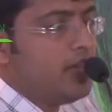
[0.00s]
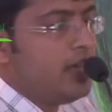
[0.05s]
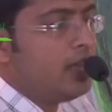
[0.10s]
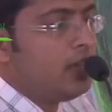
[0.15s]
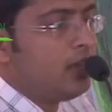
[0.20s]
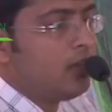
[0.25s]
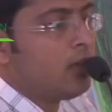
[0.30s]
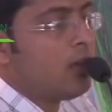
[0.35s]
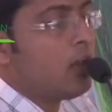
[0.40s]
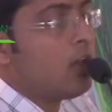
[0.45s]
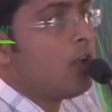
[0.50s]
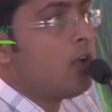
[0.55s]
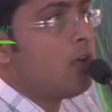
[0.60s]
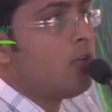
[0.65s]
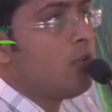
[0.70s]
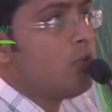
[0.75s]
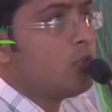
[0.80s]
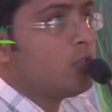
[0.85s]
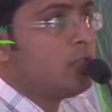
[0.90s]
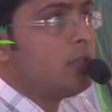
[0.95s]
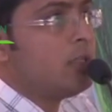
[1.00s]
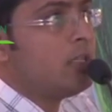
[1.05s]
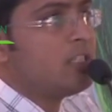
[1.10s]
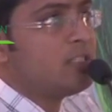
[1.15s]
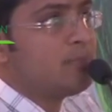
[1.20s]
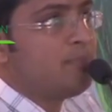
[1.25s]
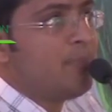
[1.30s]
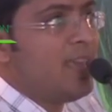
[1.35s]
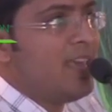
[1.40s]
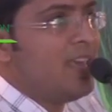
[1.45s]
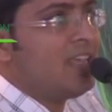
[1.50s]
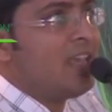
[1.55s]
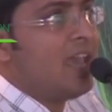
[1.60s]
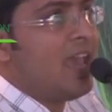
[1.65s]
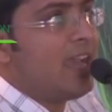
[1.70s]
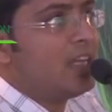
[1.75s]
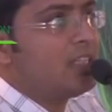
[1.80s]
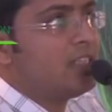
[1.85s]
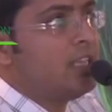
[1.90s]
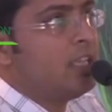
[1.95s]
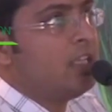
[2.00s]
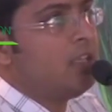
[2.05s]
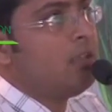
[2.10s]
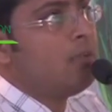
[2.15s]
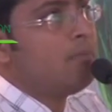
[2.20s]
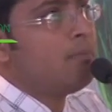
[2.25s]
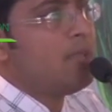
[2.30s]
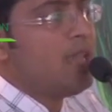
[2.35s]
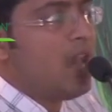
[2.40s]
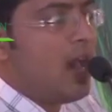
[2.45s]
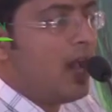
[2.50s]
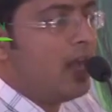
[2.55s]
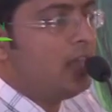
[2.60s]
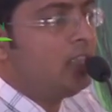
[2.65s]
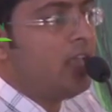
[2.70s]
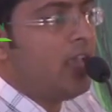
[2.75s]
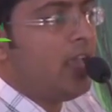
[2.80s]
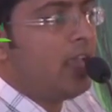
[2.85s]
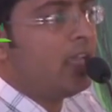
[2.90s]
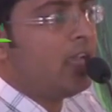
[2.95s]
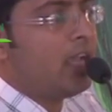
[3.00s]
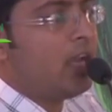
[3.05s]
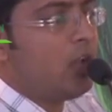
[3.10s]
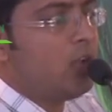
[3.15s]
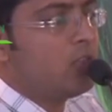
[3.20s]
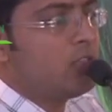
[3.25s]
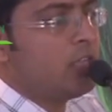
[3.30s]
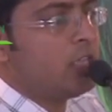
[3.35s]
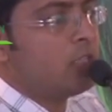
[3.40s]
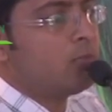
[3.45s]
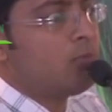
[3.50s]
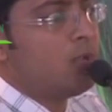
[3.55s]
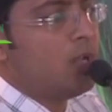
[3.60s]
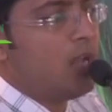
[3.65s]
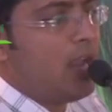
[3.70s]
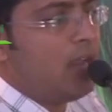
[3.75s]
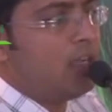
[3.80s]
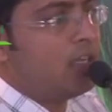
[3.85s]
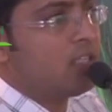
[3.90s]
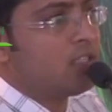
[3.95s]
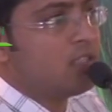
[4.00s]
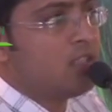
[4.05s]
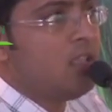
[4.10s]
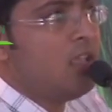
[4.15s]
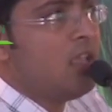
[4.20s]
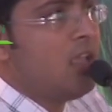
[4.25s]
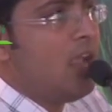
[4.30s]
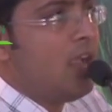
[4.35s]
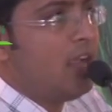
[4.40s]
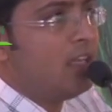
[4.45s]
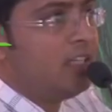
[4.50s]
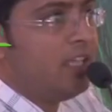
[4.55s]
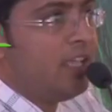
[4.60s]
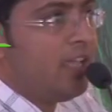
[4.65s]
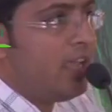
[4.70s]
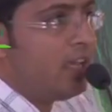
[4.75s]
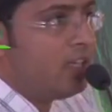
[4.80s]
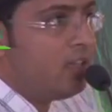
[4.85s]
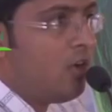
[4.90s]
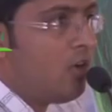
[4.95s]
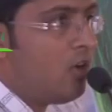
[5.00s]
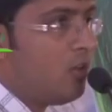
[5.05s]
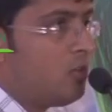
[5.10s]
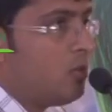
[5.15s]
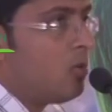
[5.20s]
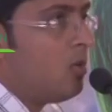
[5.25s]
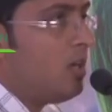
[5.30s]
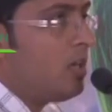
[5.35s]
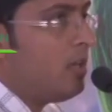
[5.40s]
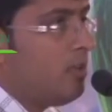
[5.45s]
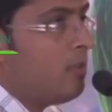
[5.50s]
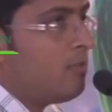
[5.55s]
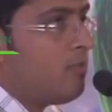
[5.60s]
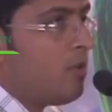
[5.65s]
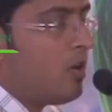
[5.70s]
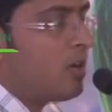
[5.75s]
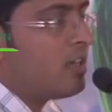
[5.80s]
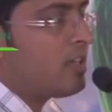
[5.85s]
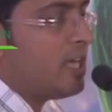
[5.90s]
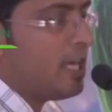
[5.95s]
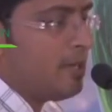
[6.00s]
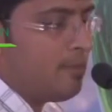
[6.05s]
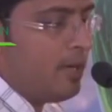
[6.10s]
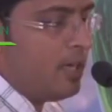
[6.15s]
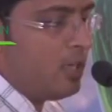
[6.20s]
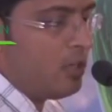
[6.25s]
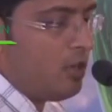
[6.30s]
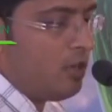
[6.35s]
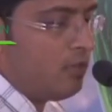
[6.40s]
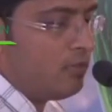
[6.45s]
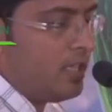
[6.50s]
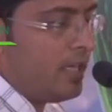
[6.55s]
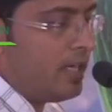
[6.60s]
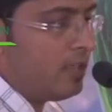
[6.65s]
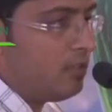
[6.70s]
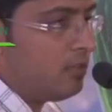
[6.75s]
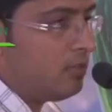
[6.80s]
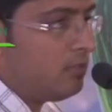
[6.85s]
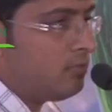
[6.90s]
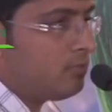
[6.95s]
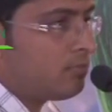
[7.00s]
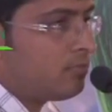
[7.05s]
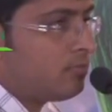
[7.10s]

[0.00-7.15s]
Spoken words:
gene which is being acting behind the ankylosing spondylitis, and they had not told for treatment of that.